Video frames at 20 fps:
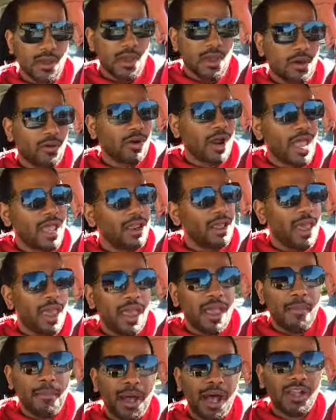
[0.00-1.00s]
right? Hey,
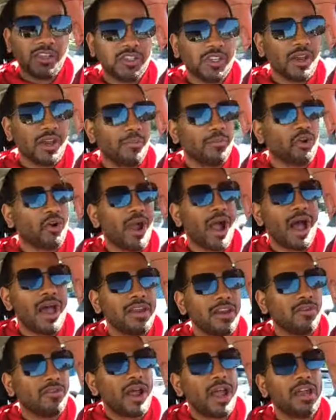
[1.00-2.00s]
I'm hustling, I'm
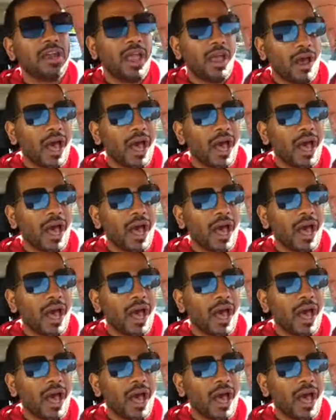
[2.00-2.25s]
grinding right now.